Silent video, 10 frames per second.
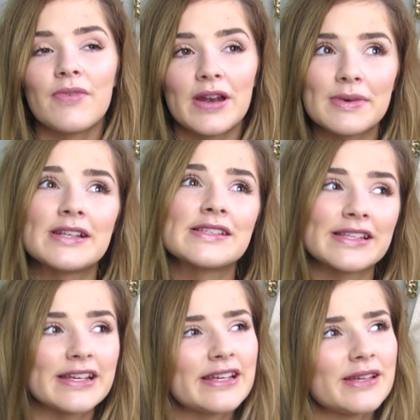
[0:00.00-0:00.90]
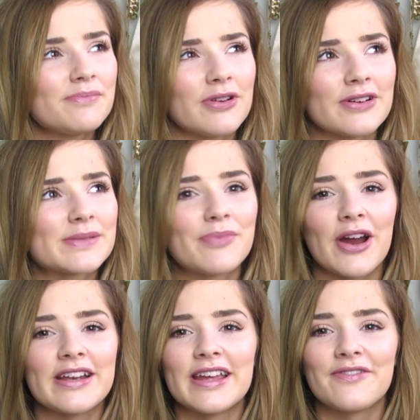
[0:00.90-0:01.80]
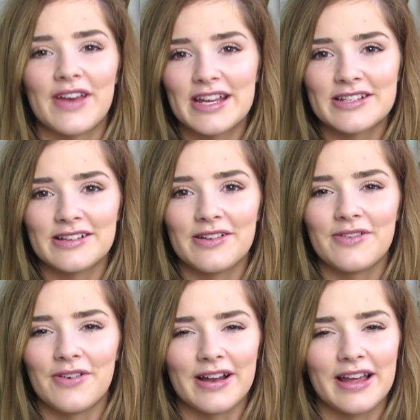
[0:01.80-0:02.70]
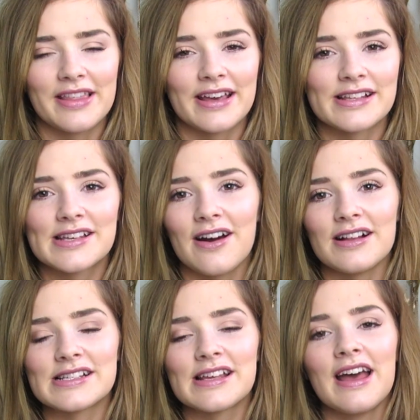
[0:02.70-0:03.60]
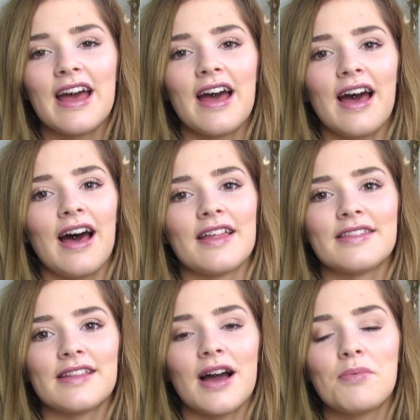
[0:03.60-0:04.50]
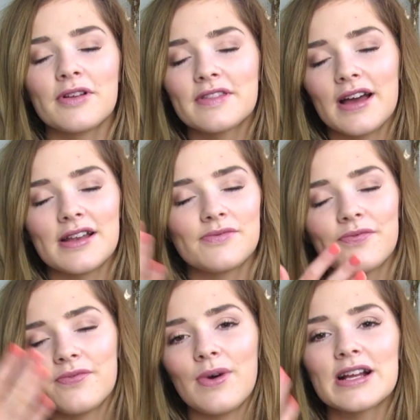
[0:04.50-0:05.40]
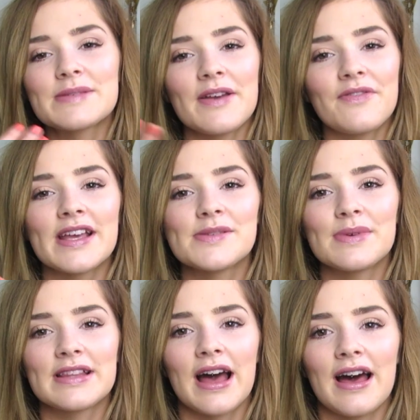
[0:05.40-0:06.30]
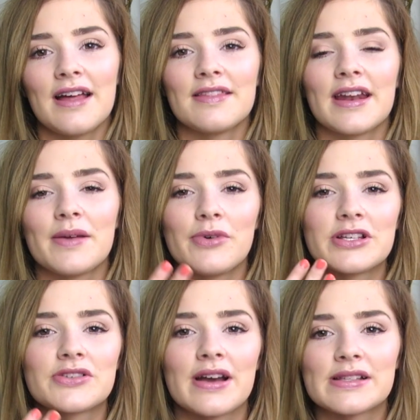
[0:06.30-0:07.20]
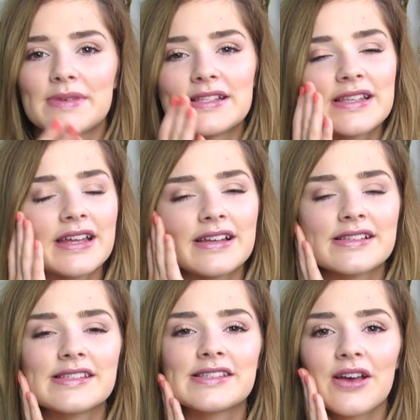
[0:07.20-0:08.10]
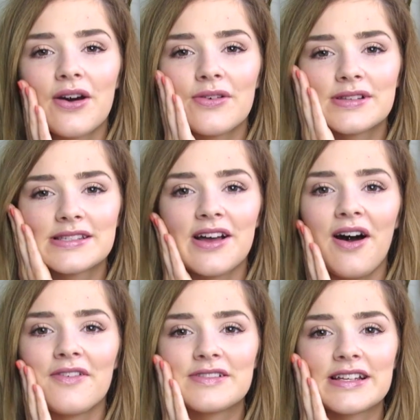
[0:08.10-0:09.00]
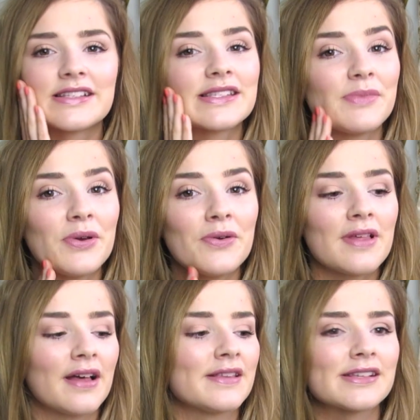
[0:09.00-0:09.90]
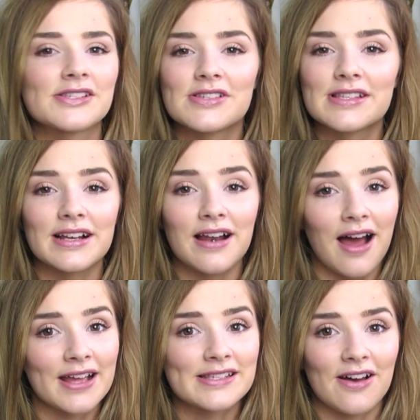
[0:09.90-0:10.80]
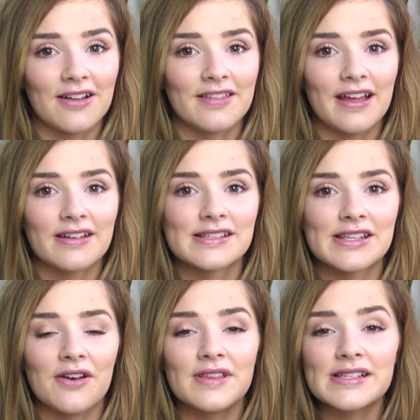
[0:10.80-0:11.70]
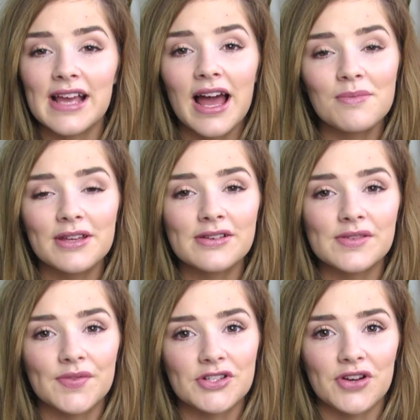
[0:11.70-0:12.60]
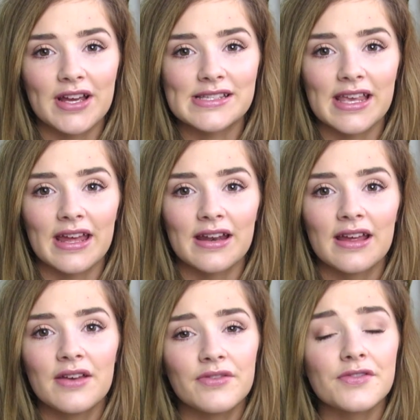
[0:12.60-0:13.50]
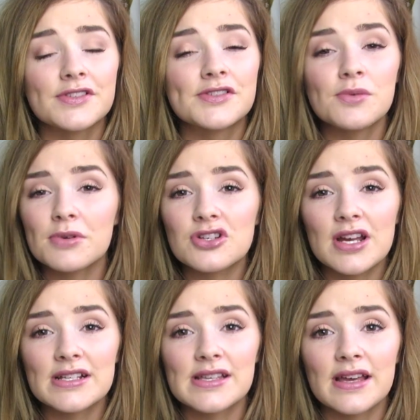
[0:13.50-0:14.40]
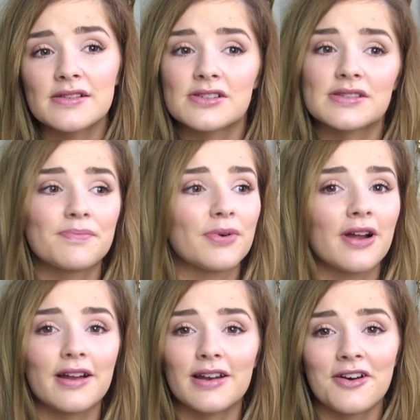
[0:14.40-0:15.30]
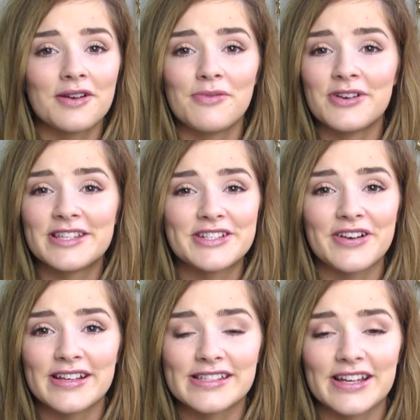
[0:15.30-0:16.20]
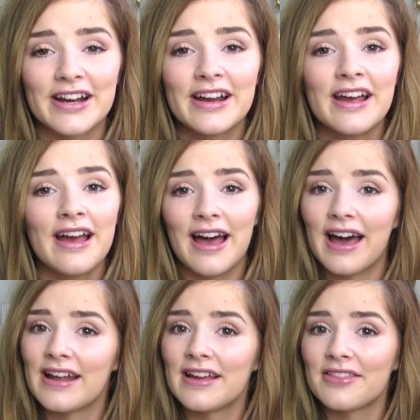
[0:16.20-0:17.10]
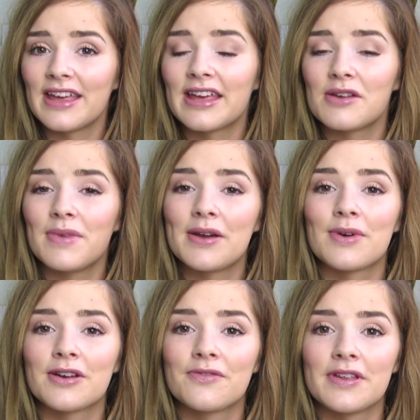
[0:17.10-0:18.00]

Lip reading: Vitamin C Plus Brightening Facial Oil, I think it's called. And I wash my face with that, and then I moisturize. My skin is so soft and smooth, and this just glides on then. So this can be used for dry skin. If you have super dry skin, just put on a load of moisturizer and I think it might work